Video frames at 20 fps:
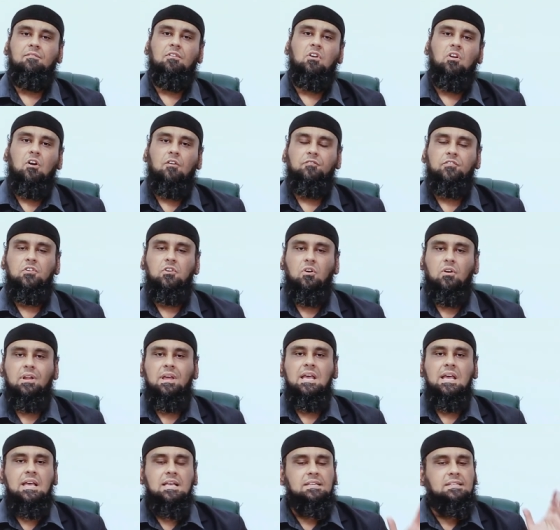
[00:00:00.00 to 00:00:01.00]
level of
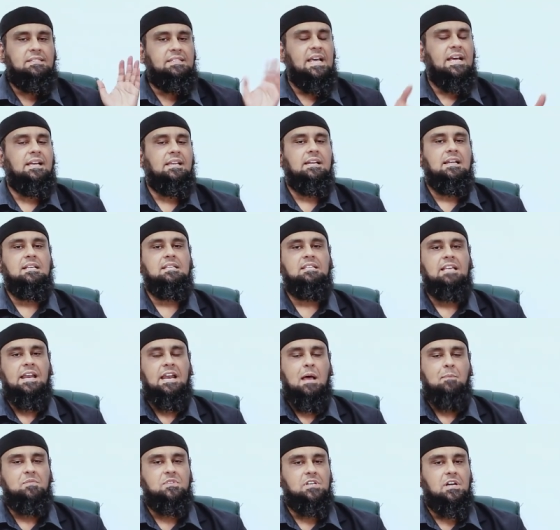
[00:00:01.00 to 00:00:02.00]
your sickness
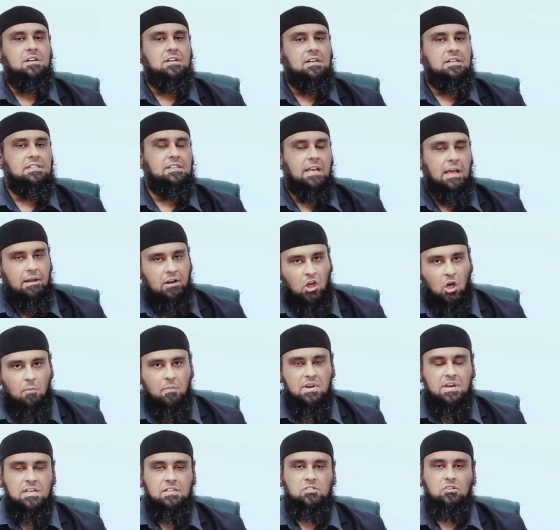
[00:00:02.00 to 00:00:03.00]
and absurdities and
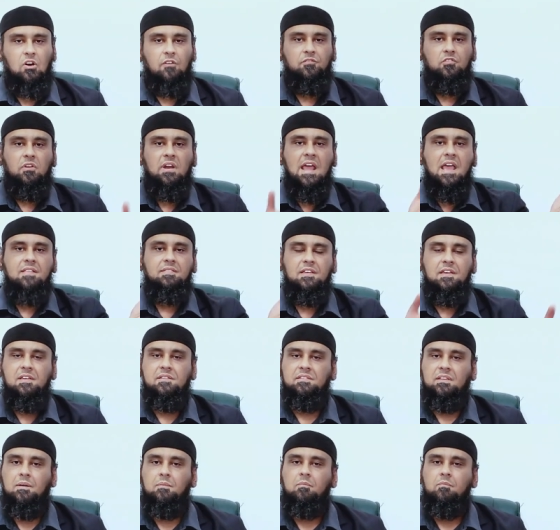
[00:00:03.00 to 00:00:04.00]
anomalies of your
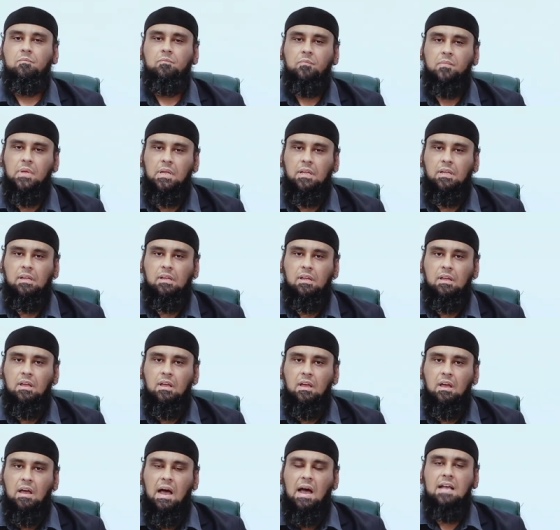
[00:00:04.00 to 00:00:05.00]
atheism.
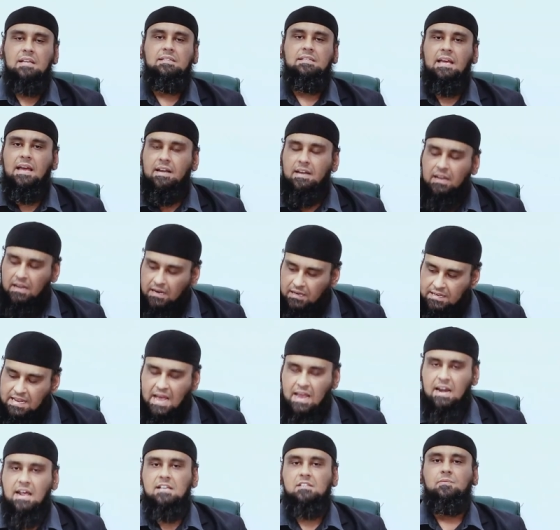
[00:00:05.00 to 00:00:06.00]
I said,
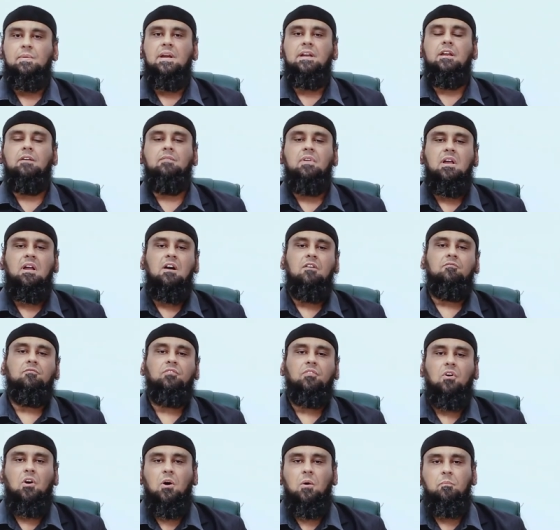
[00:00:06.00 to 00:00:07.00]
tell us, where did we come
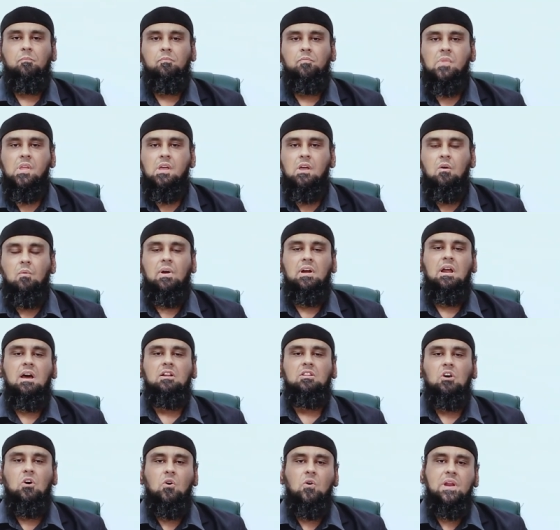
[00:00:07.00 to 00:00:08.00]
from? What are
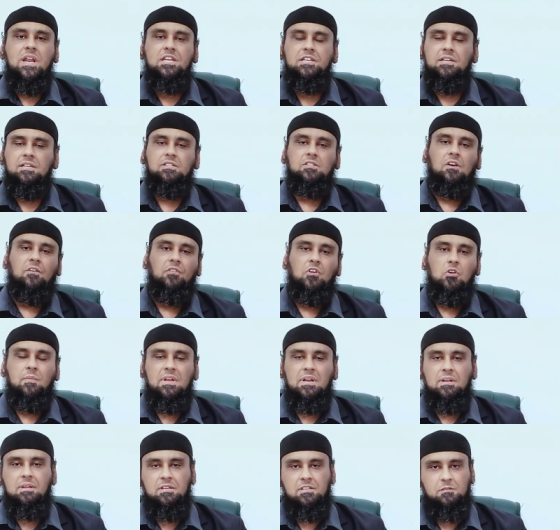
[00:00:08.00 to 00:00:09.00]
the origins of
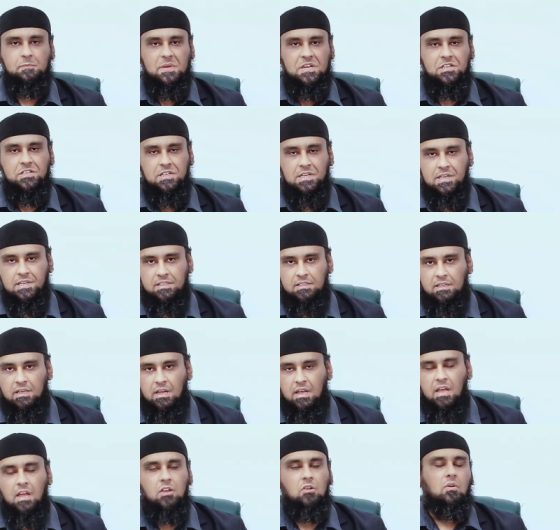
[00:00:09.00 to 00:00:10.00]
human species?
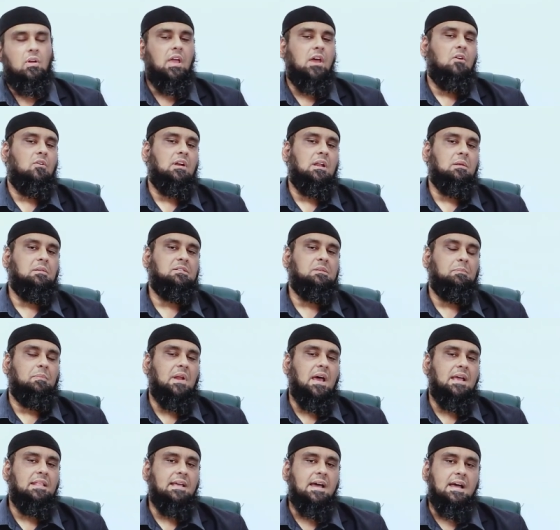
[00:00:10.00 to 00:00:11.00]
You cannot
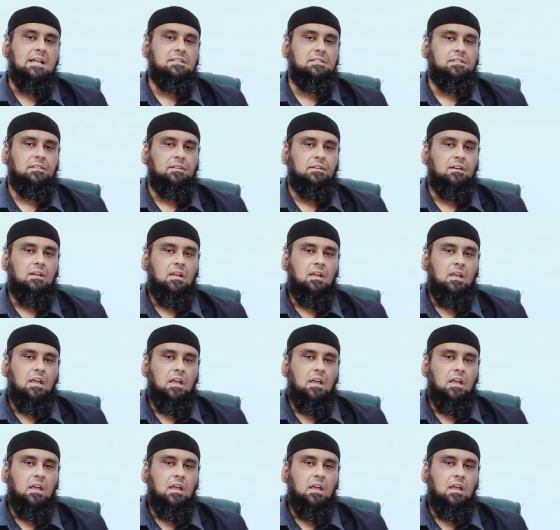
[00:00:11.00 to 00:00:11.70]
supply the answer.